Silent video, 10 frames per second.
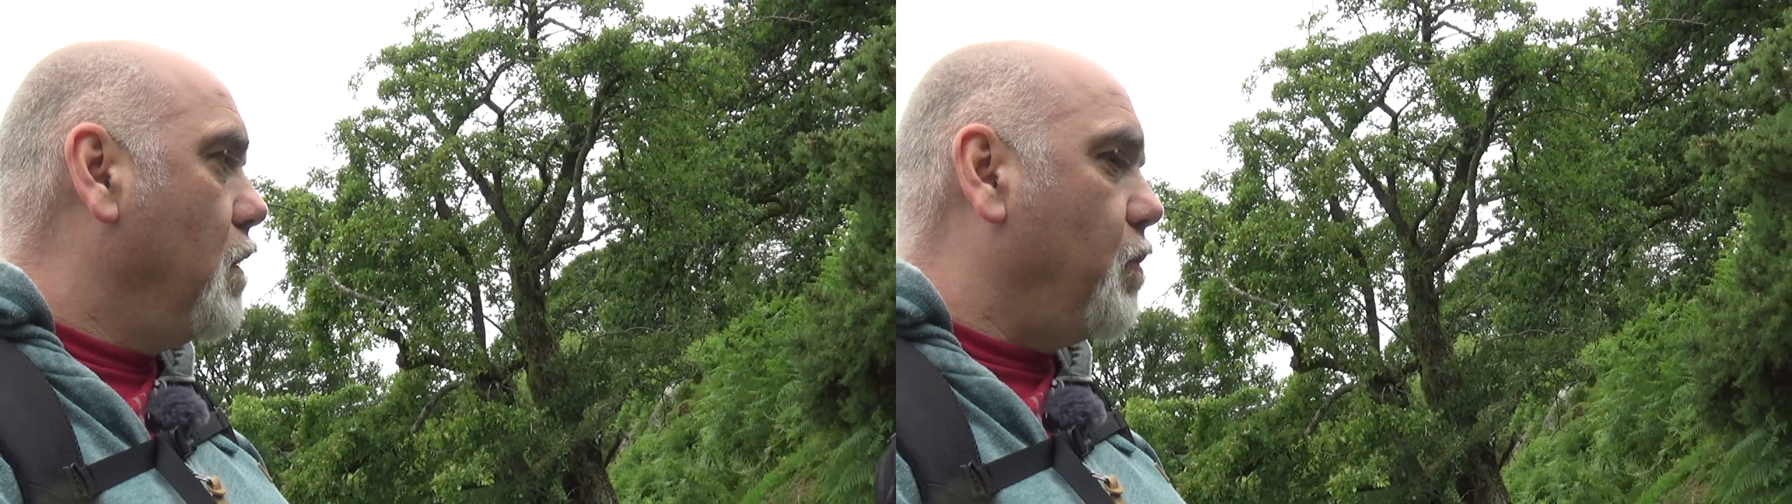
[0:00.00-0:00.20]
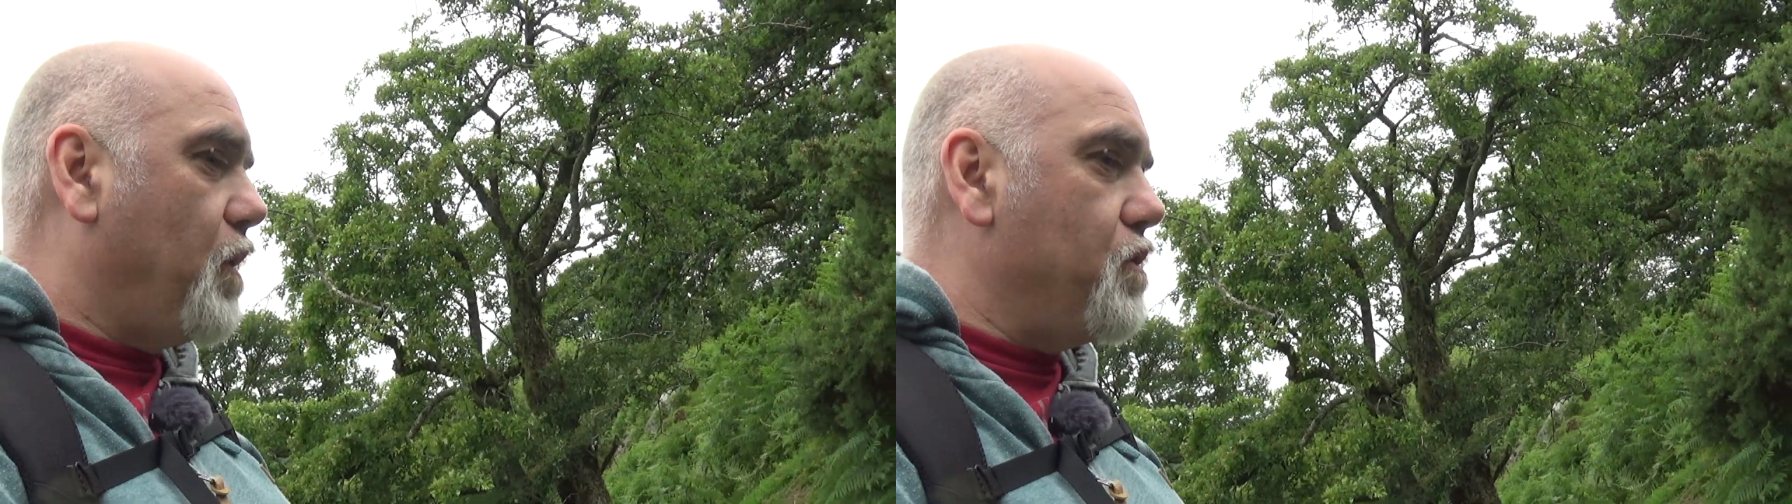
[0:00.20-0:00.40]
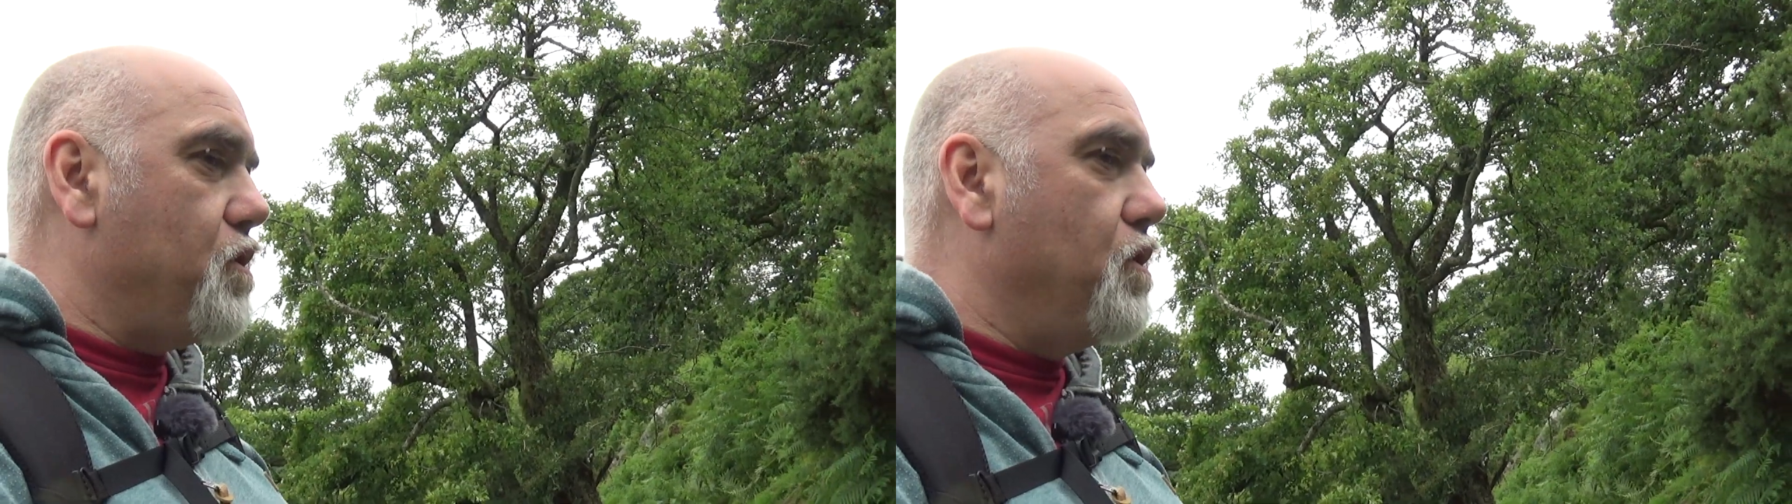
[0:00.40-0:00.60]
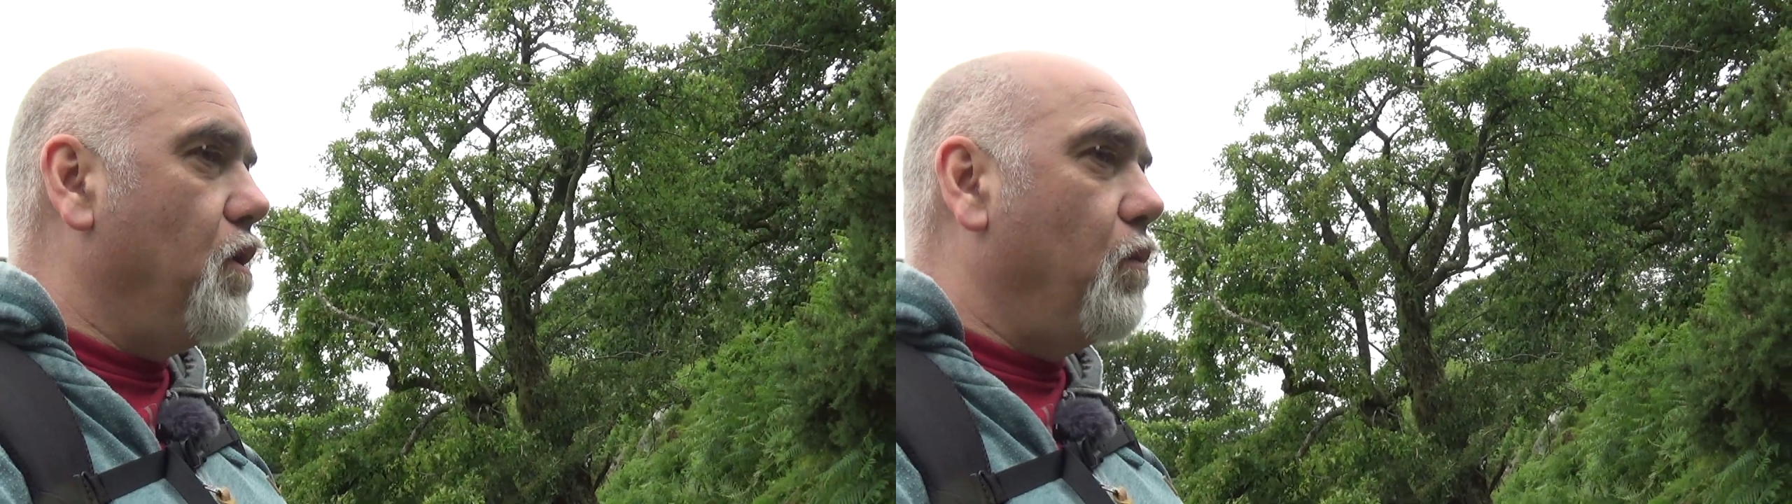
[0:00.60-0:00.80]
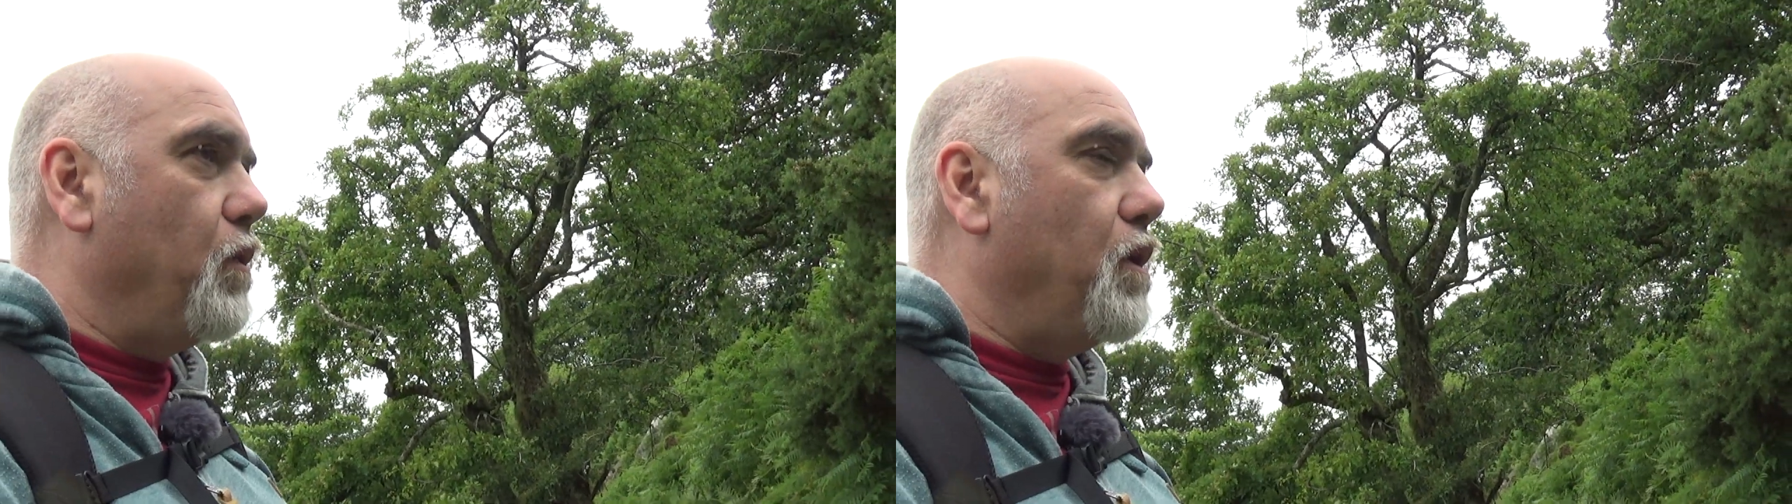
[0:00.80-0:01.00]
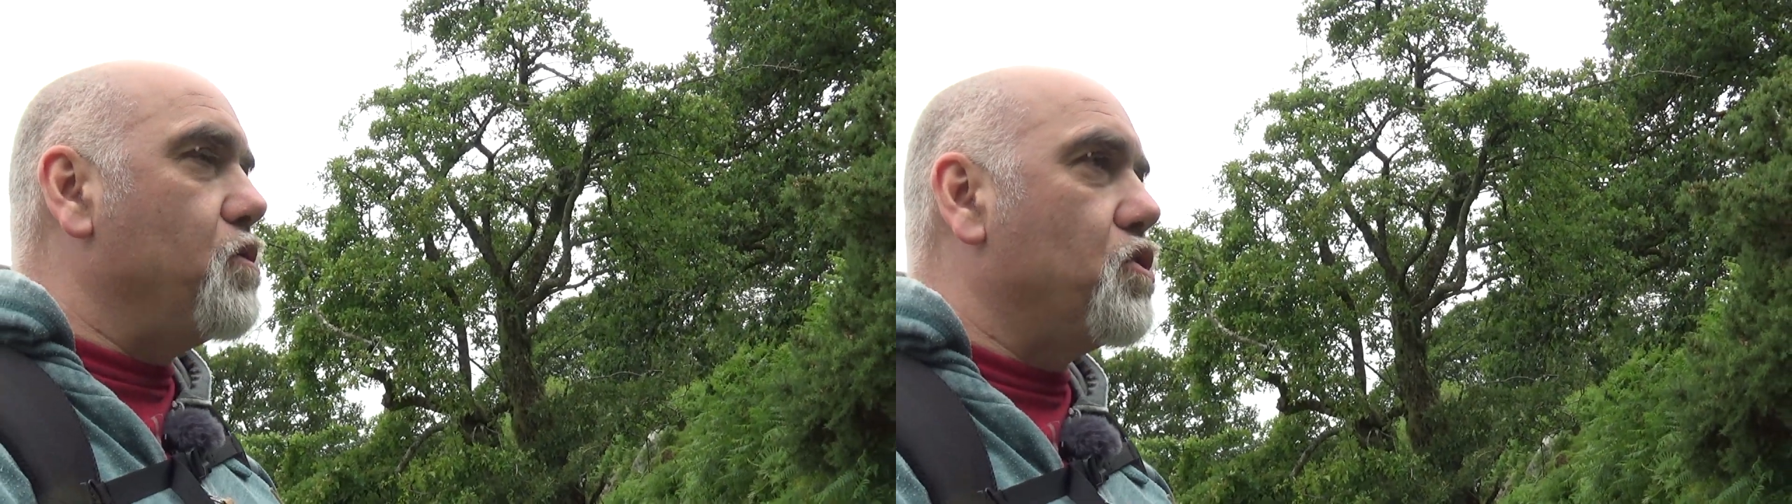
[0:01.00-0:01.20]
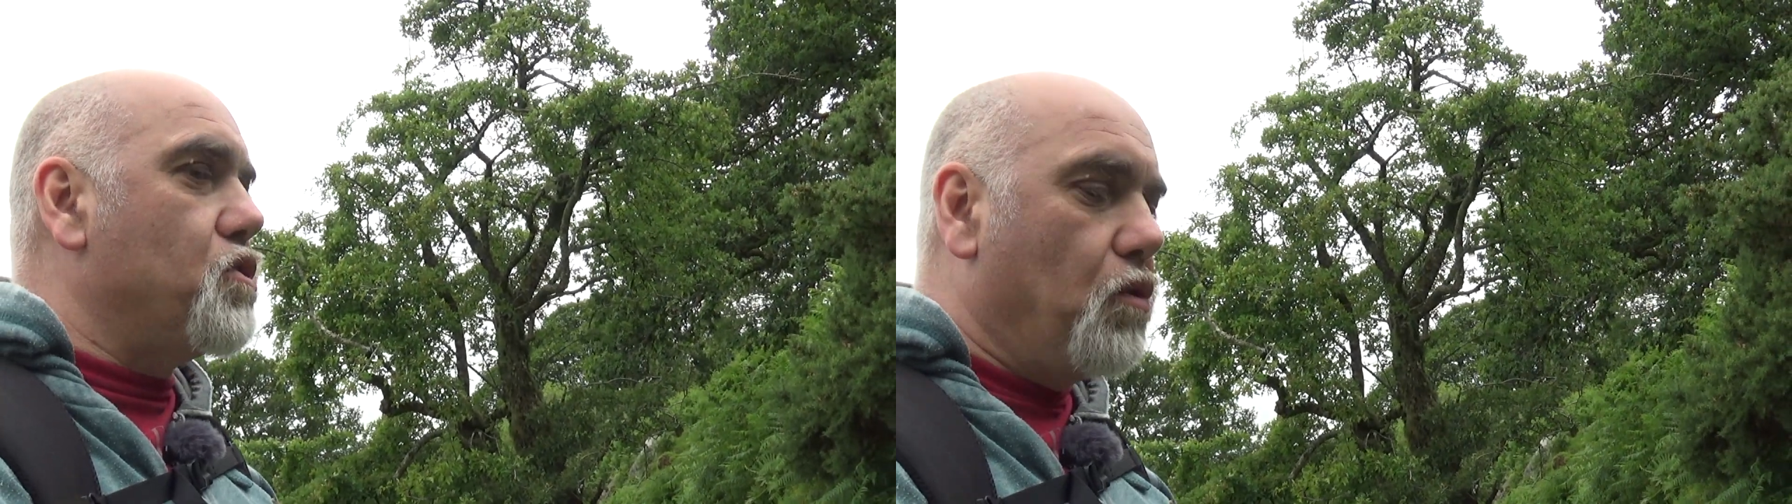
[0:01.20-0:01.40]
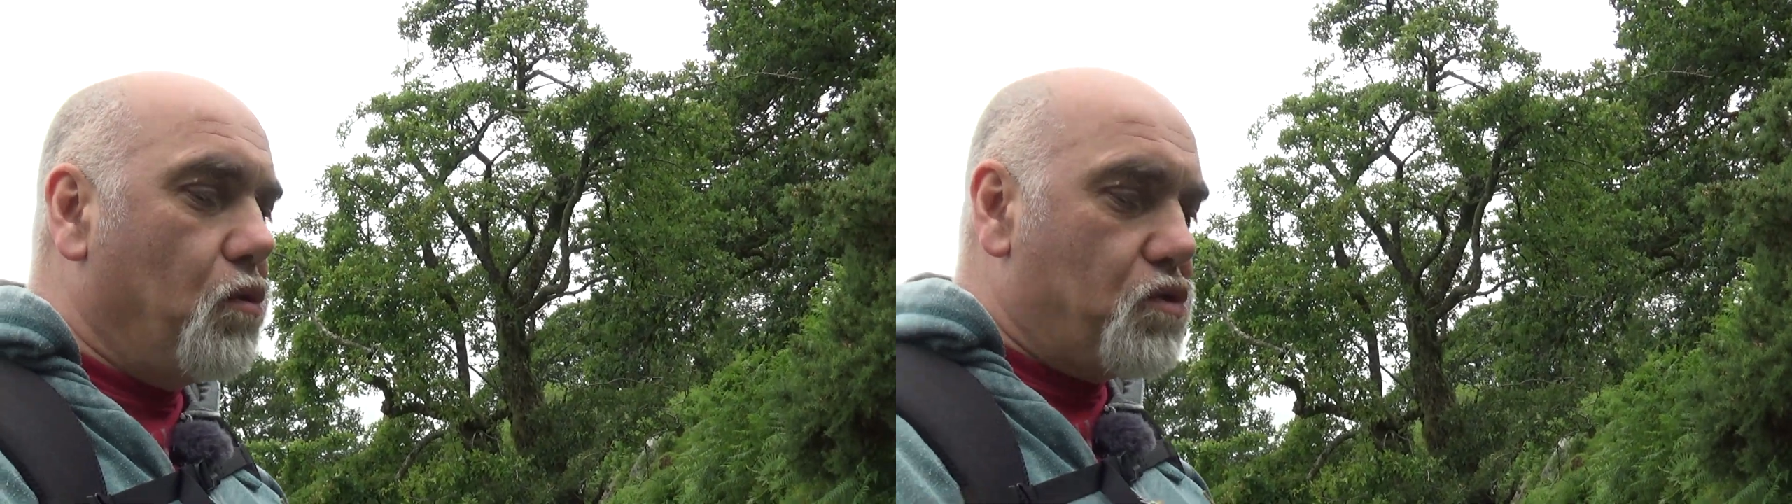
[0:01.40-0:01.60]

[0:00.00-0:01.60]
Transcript: Because it's not. When I was at school,